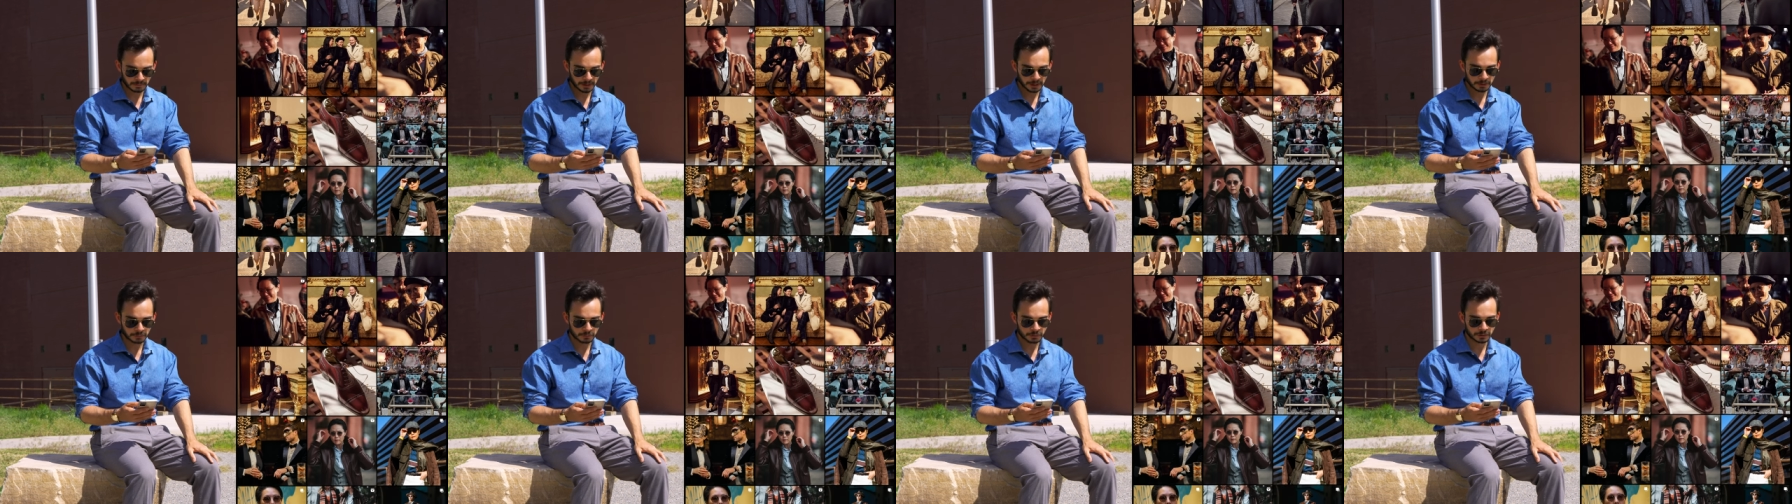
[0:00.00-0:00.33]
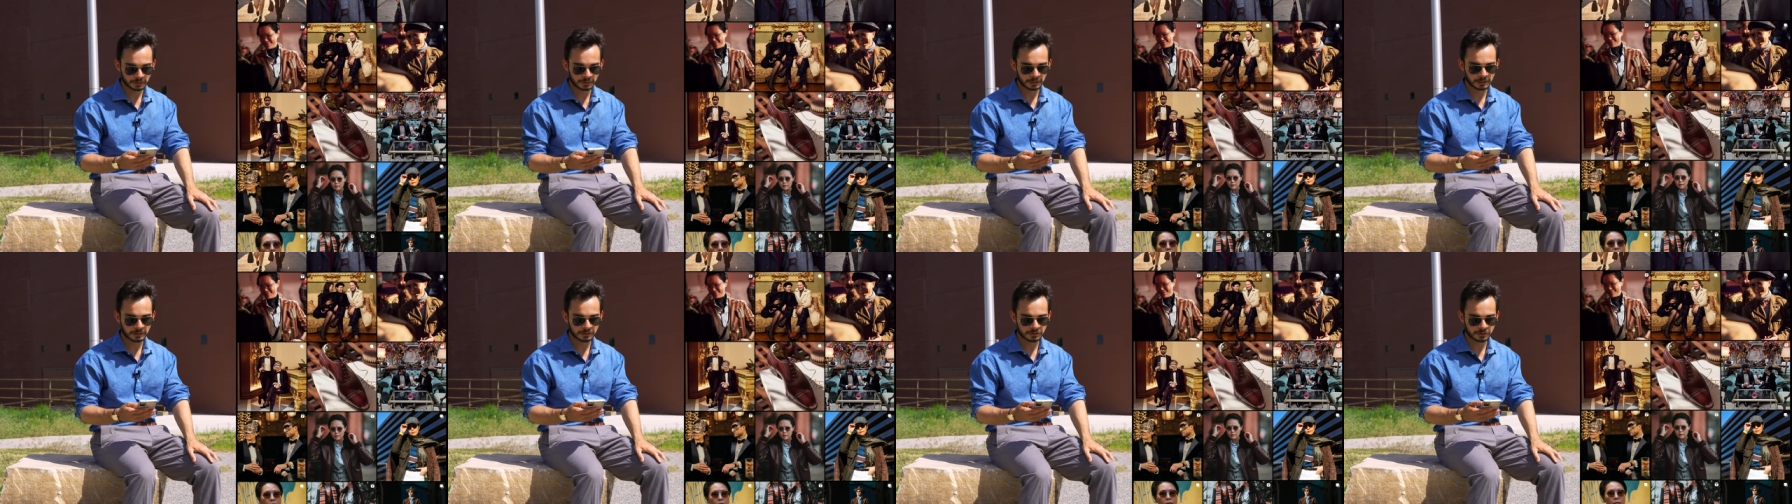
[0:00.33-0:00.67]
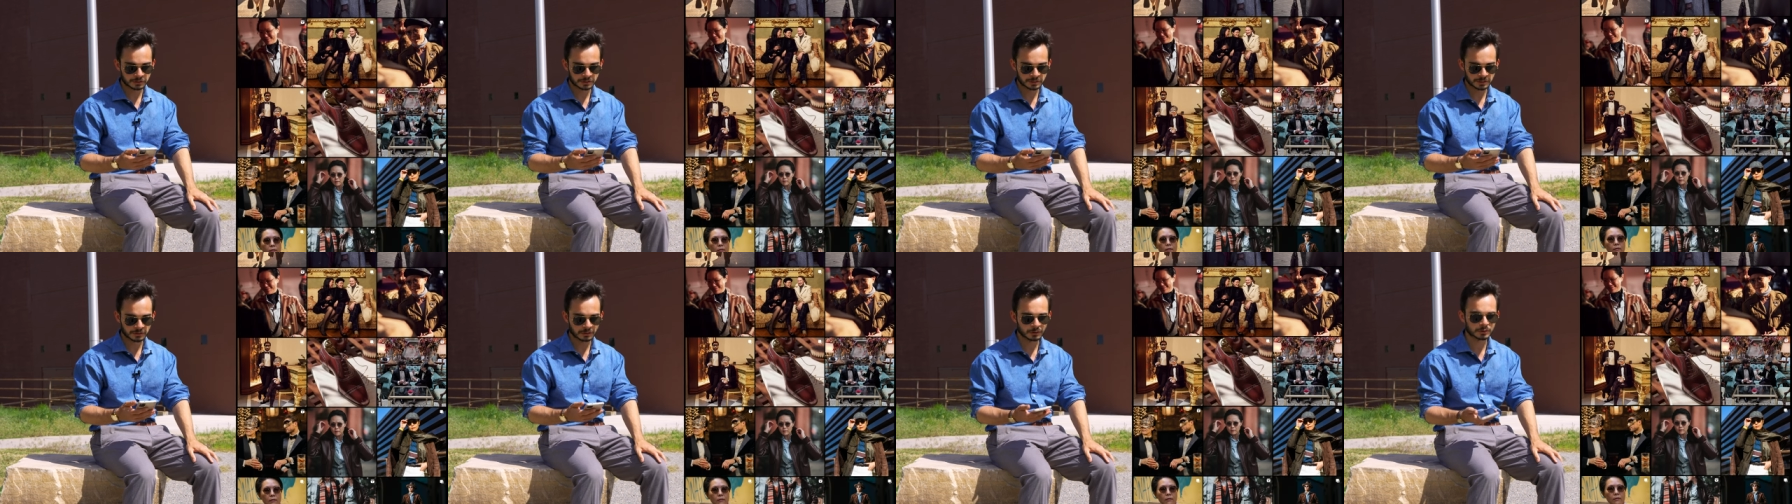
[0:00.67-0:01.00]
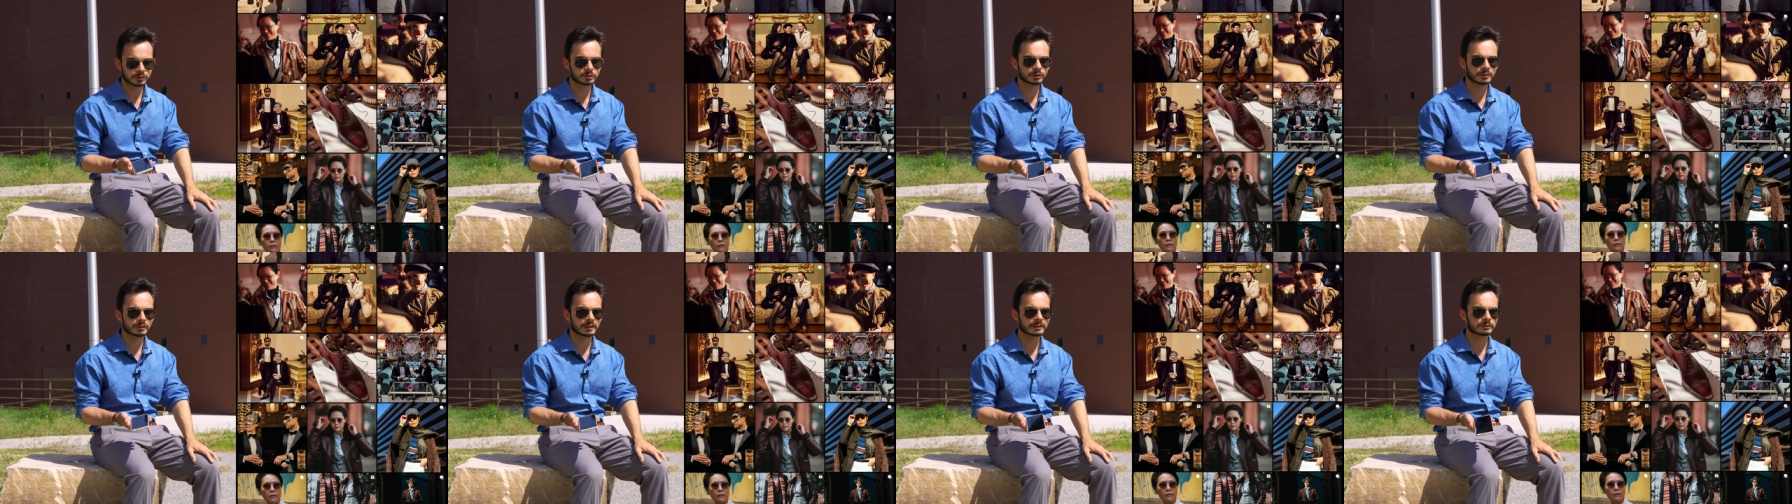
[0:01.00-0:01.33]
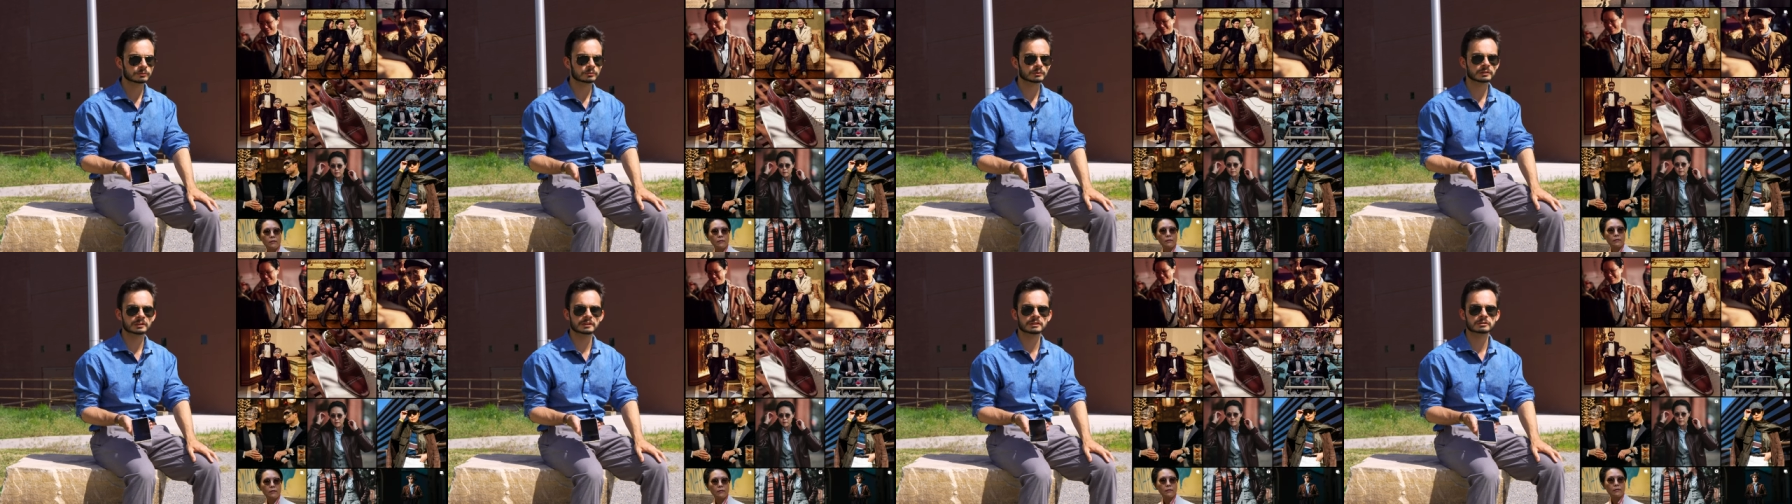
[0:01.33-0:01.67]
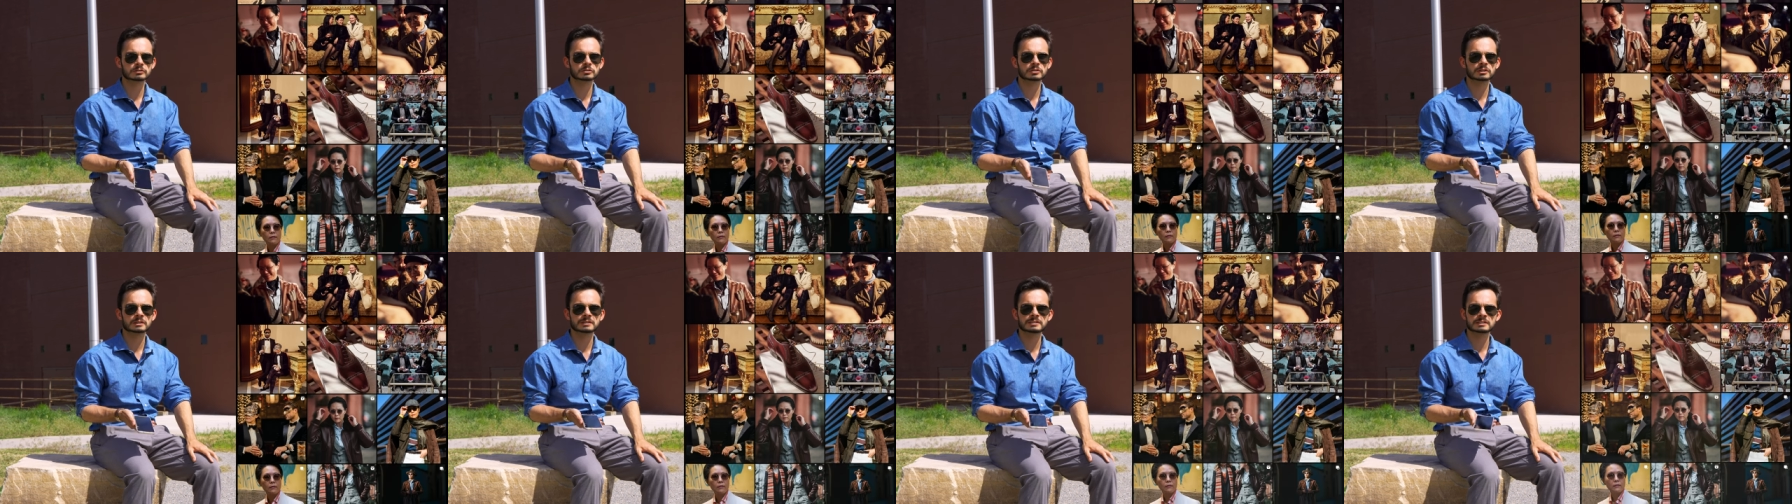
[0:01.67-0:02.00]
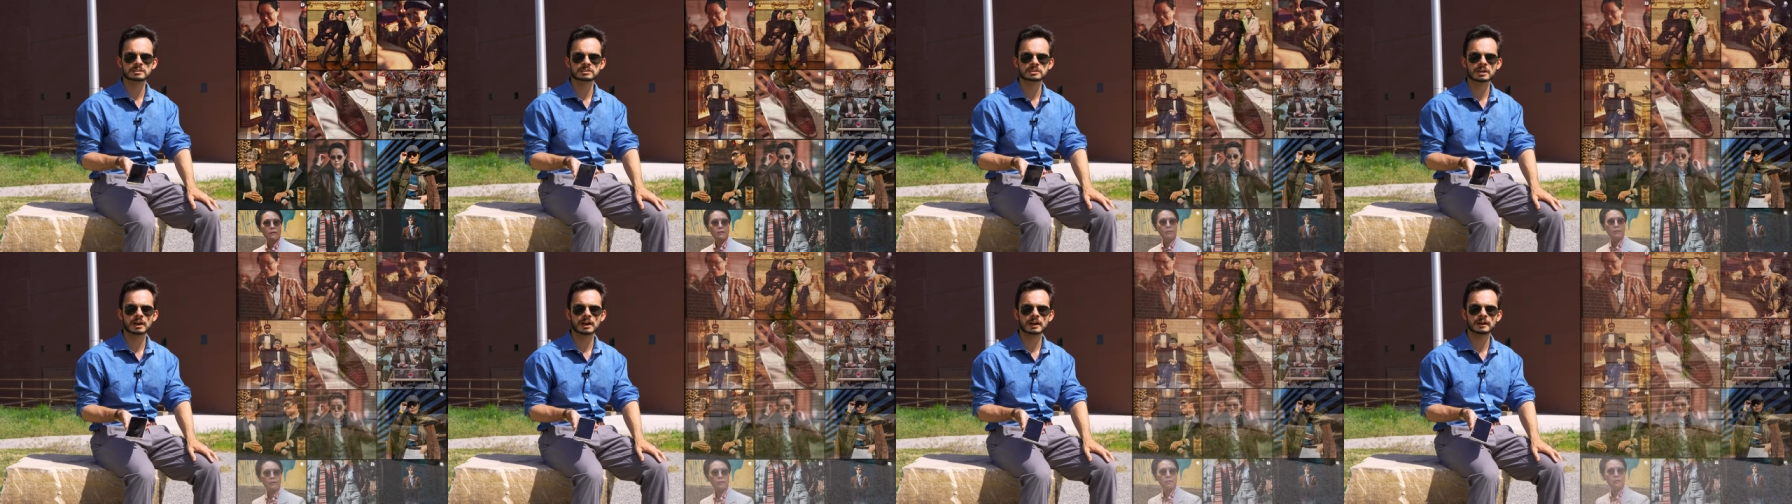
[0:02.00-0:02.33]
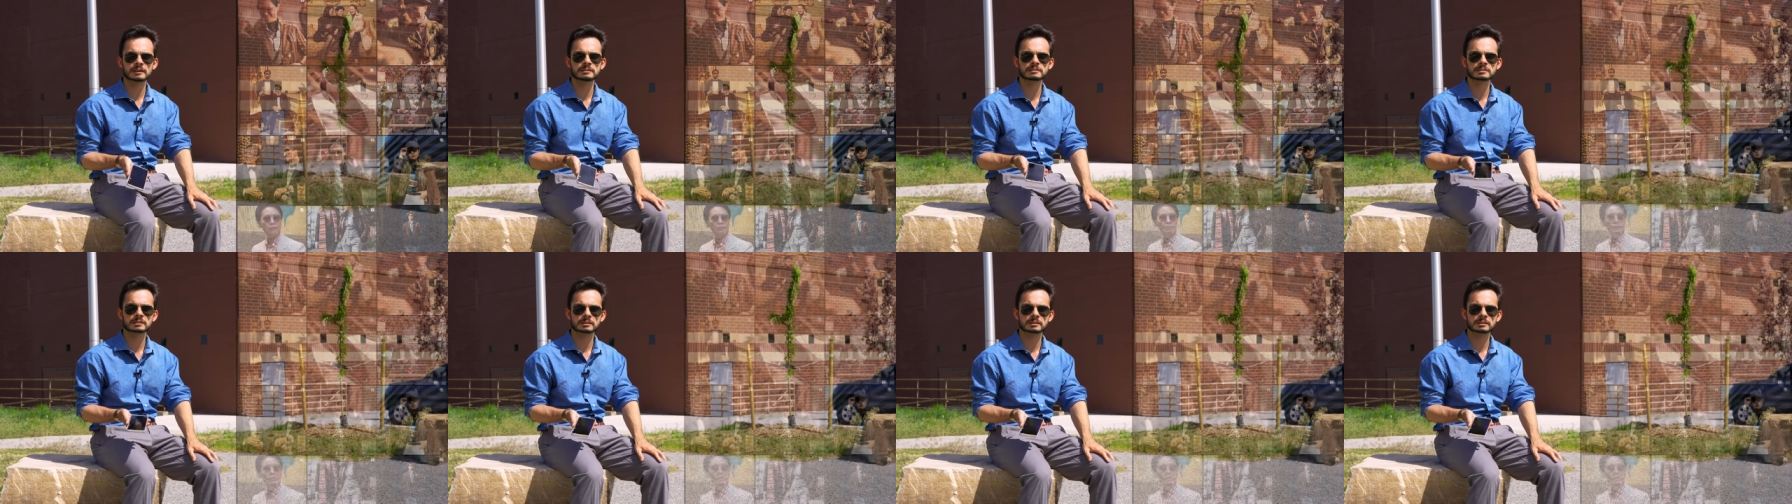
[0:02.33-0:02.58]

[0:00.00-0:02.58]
and really interesting also like really interesting designs